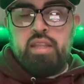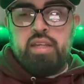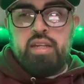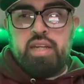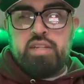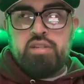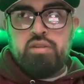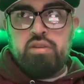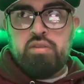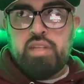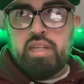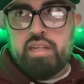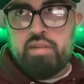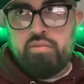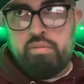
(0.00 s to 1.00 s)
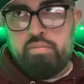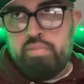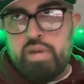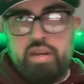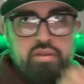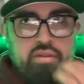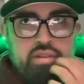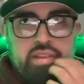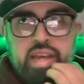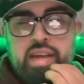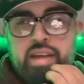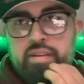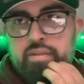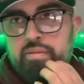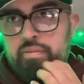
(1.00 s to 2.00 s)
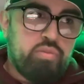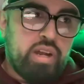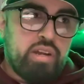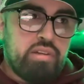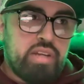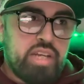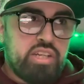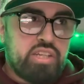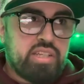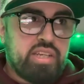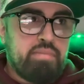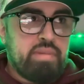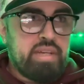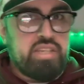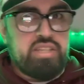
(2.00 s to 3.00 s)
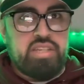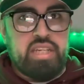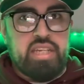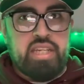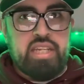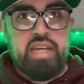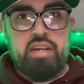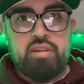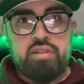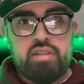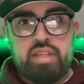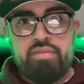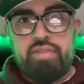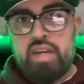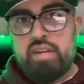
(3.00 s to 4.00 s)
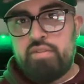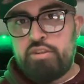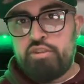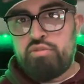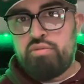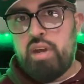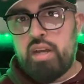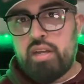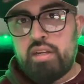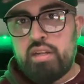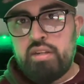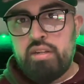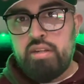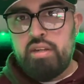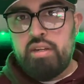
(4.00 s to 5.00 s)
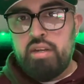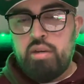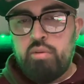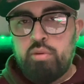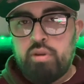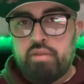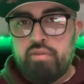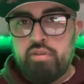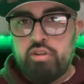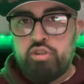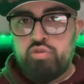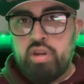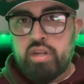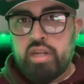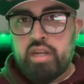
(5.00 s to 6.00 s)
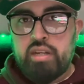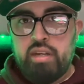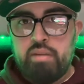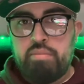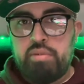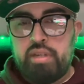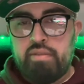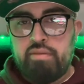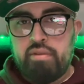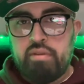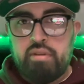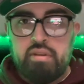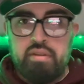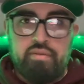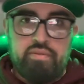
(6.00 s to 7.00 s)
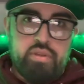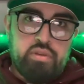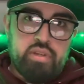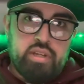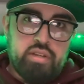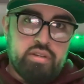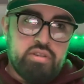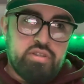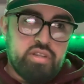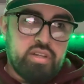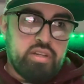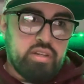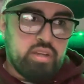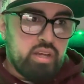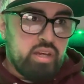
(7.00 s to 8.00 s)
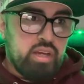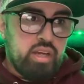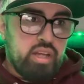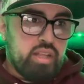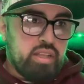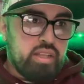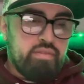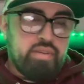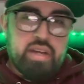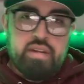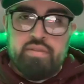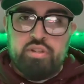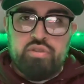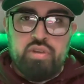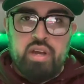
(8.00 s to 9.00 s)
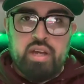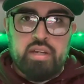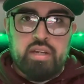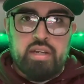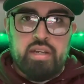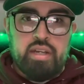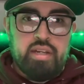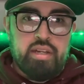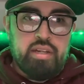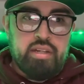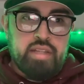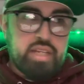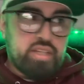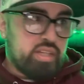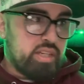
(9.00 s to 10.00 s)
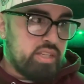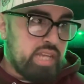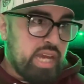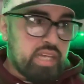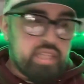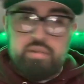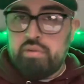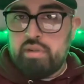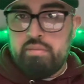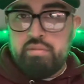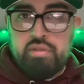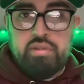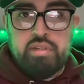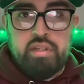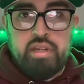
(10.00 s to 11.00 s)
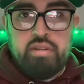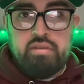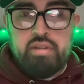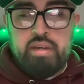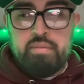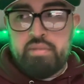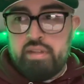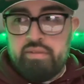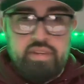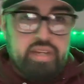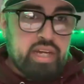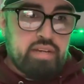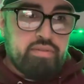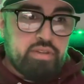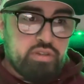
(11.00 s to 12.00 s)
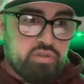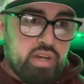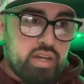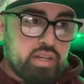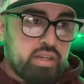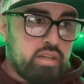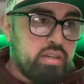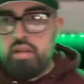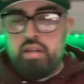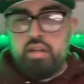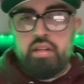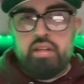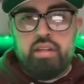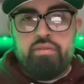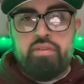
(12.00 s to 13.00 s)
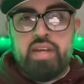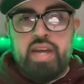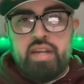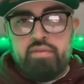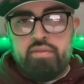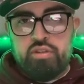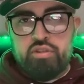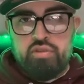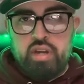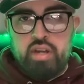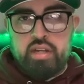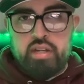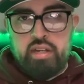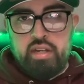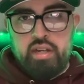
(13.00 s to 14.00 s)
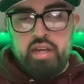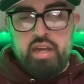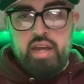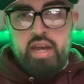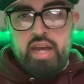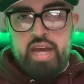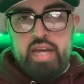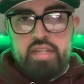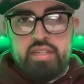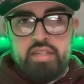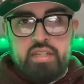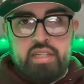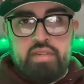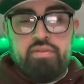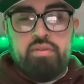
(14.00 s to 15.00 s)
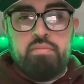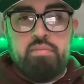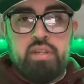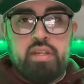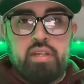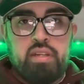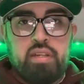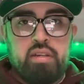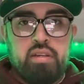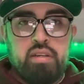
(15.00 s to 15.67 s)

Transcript: then I started thinking, well, better than that, why don't I just get my CDL and live out of a truck? Work for a trucking company for a few years and live out of a truck. And that's exactly what I'm doing now. I'm living out of a truck. Living out of a truck has given me,